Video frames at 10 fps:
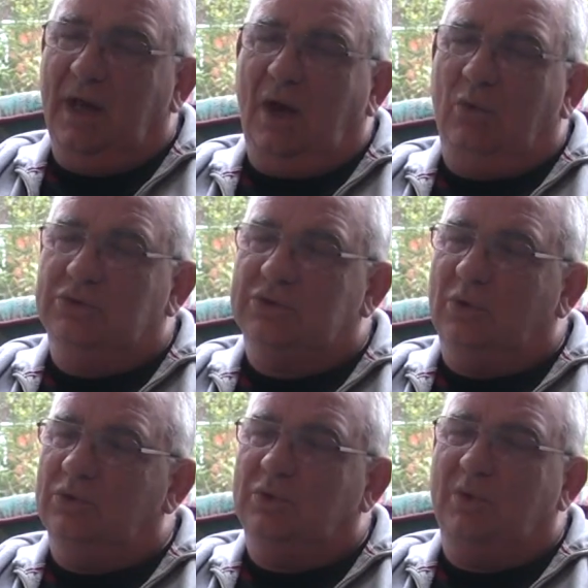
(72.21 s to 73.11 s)
Old
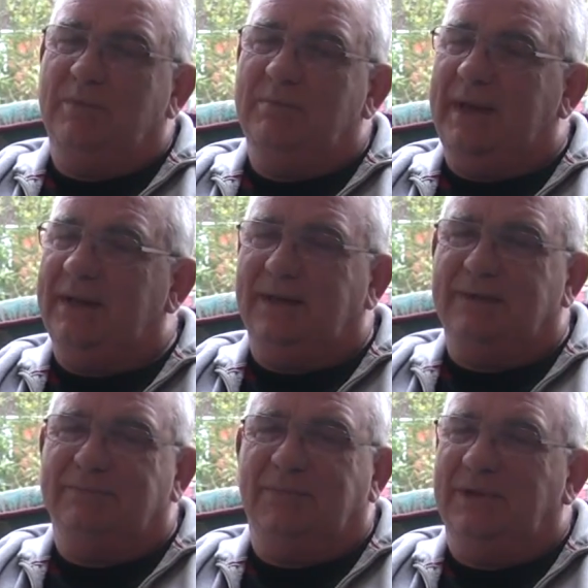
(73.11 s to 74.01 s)
school to him meant
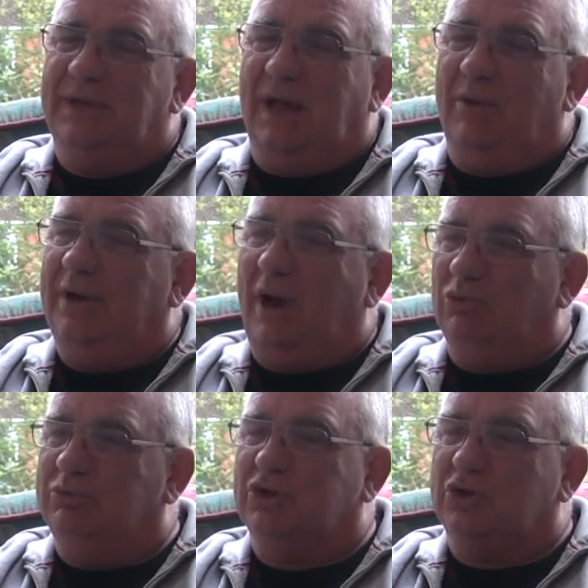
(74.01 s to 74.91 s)
an
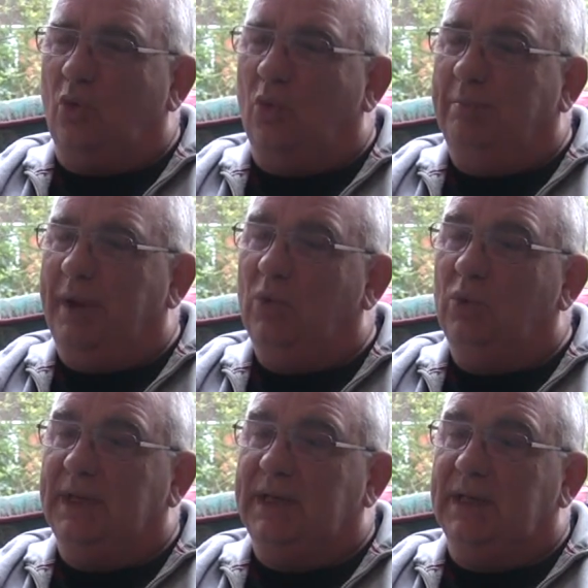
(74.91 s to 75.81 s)
old school
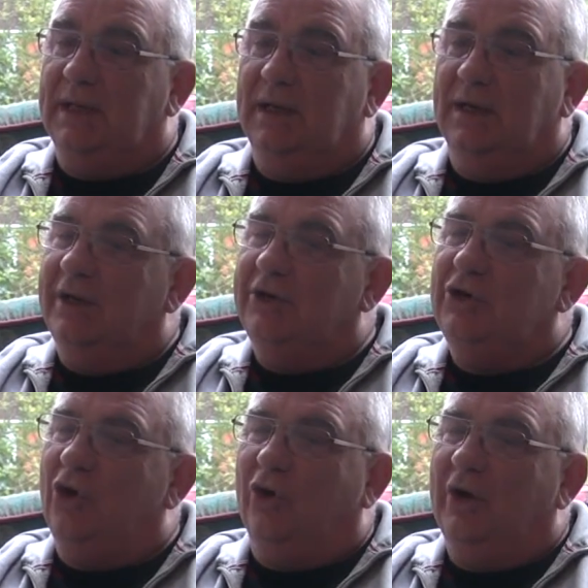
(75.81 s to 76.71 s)
building,
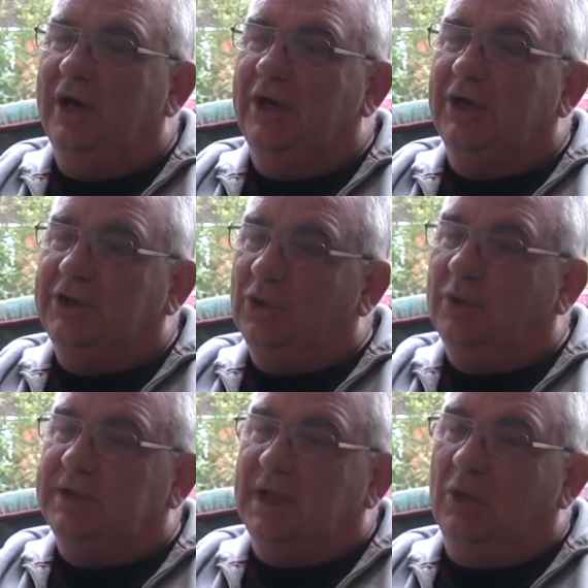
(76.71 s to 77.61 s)
not you
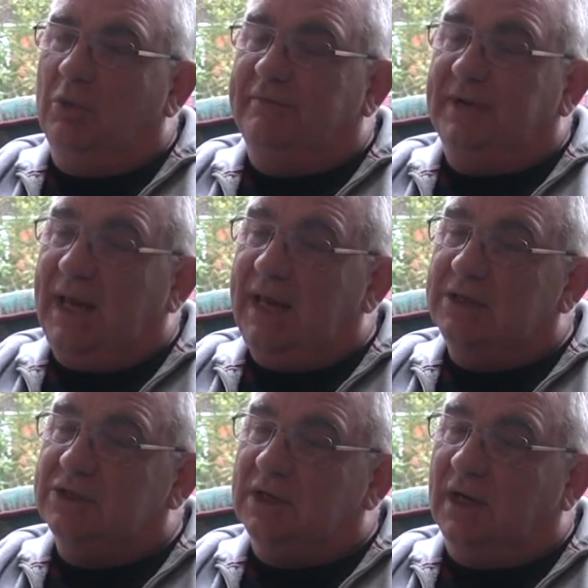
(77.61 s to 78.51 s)
do a deal with an
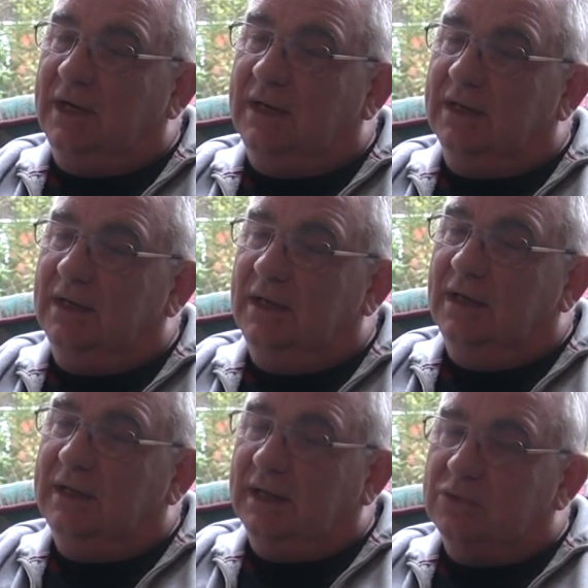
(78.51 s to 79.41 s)
handshake.
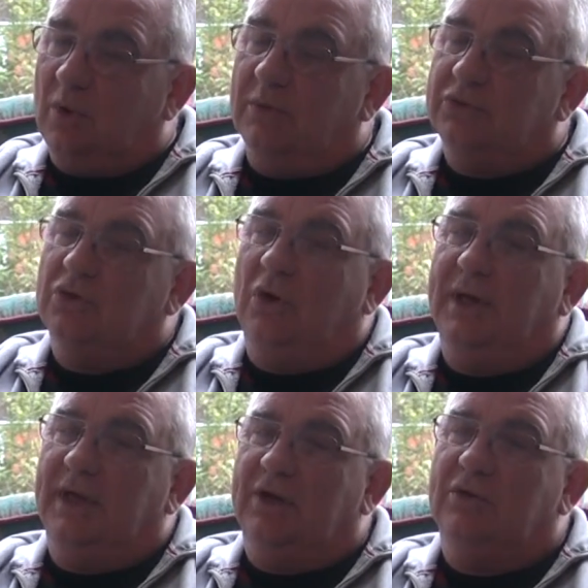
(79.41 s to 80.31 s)
That's what I was
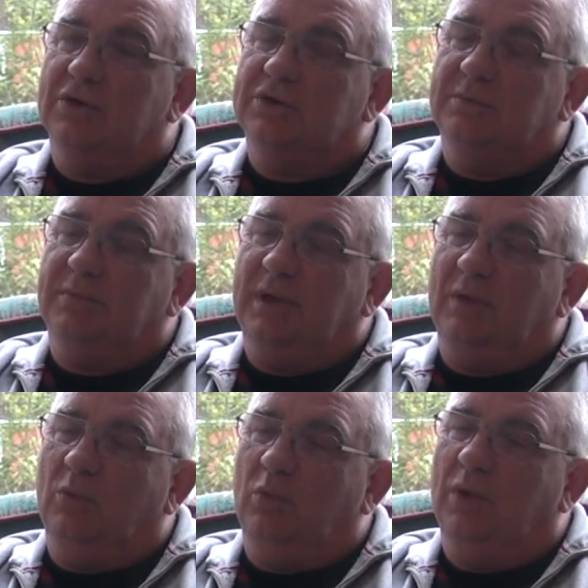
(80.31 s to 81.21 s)
trying to get across. And
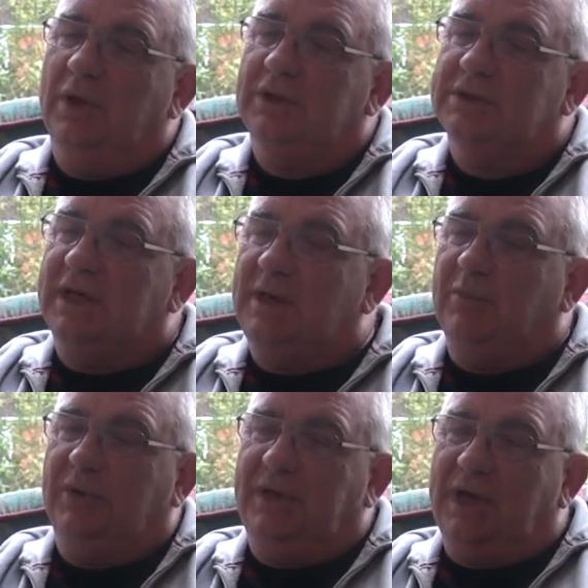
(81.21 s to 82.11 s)
people, does
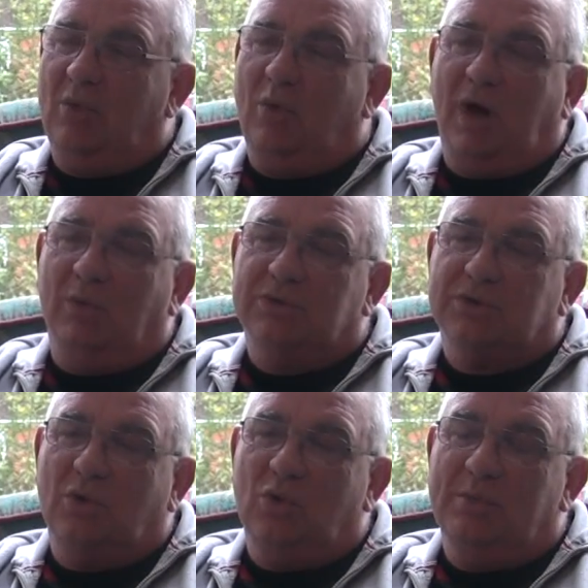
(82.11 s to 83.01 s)
anybody know what old
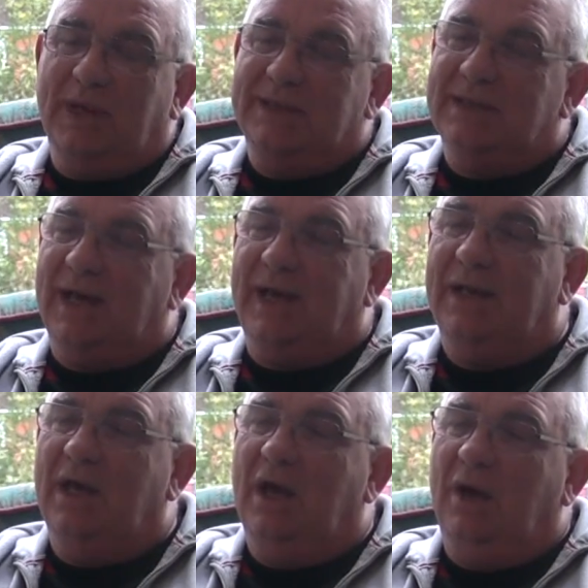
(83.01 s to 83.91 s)
school means? They're
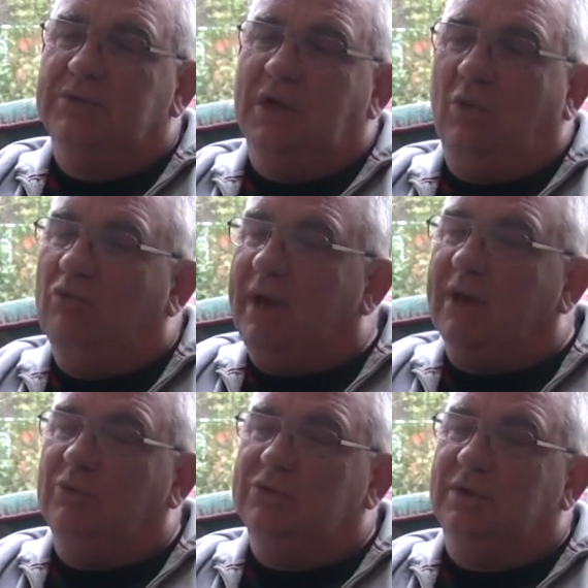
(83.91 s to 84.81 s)
going, I was at old
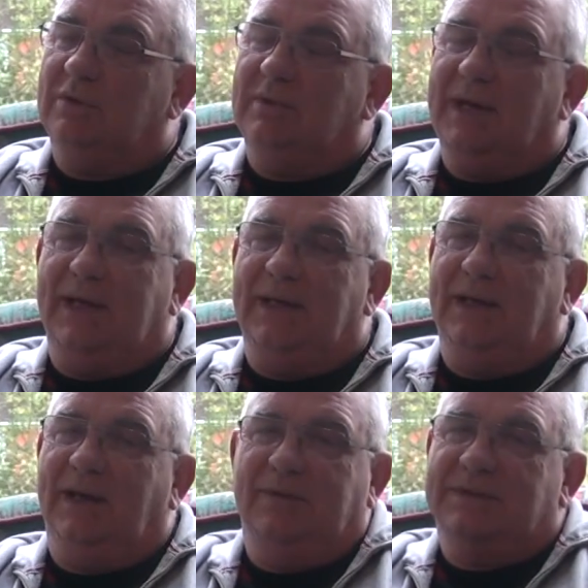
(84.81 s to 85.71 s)
records and all that.
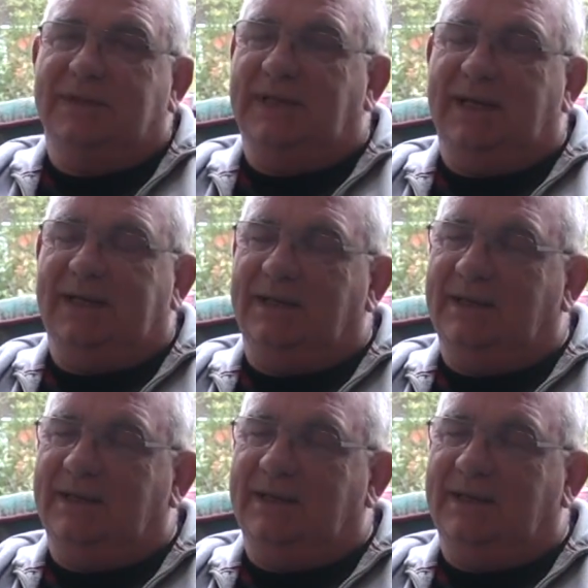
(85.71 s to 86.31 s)
I said no.